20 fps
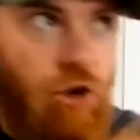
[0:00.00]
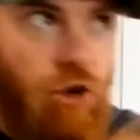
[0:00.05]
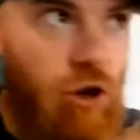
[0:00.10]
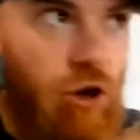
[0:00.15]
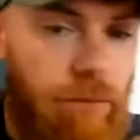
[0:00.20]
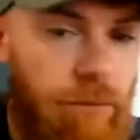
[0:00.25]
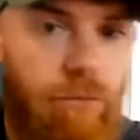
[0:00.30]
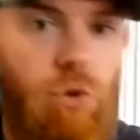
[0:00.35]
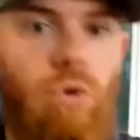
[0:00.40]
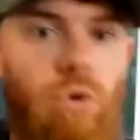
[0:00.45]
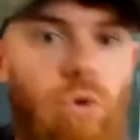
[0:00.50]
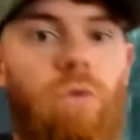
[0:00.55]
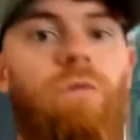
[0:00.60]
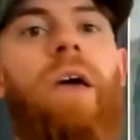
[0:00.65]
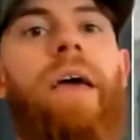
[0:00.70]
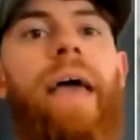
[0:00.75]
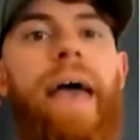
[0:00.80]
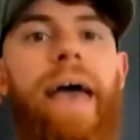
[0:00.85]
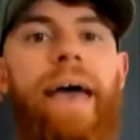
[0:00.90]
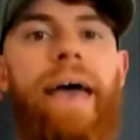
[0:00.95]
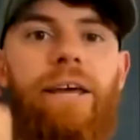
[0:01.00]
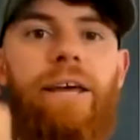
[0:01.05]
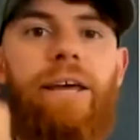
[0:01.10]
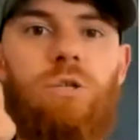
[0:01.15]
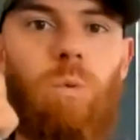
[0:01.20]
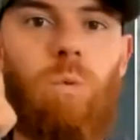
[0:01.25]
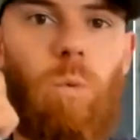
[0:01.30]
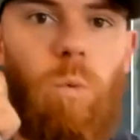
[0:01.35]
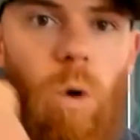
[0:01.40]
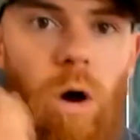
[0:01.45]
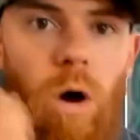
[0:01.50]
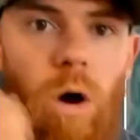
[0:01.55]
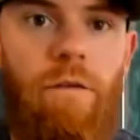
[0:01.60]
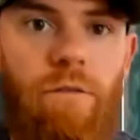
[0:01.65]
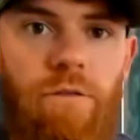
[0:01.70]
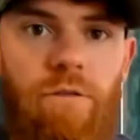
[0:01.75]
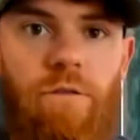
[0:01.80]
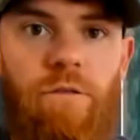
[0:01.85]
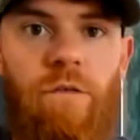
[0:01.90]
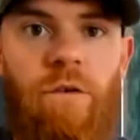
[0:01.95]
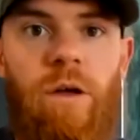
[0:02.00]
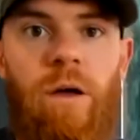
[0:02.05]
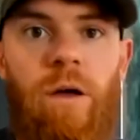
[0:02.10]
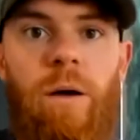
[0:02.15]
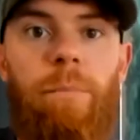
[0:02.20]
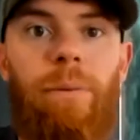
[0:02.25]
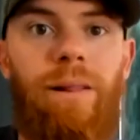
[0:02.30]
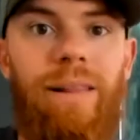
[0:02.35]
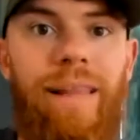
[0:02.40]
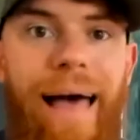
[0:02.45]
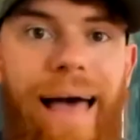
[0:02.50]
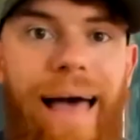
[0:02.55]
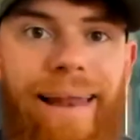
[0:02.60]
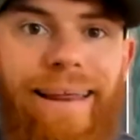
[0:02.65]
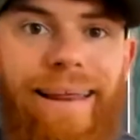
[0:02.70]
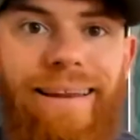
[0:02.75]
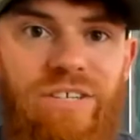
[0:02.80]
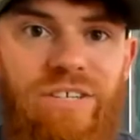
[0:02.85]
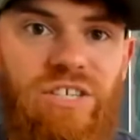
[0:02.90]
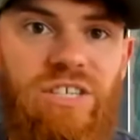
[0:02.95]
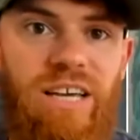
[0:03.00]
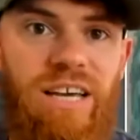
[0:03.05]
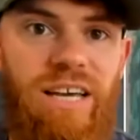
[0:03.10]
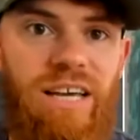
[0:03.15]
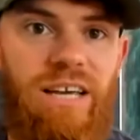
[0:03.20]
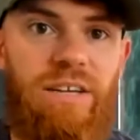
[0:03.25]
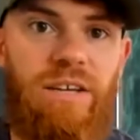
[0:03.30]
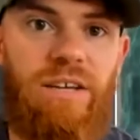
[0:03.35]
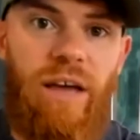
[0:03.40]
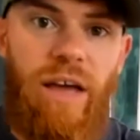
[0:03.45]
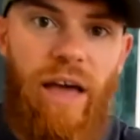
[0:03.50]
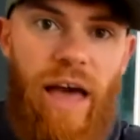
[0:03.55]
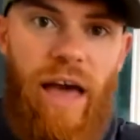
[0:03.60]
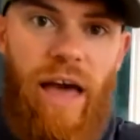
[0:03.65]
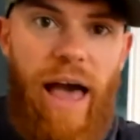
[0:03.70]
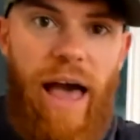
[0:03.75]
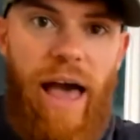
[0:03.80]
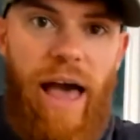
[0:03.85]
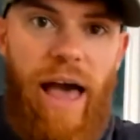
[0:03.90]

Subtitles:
can move. And it's worth planting the seed and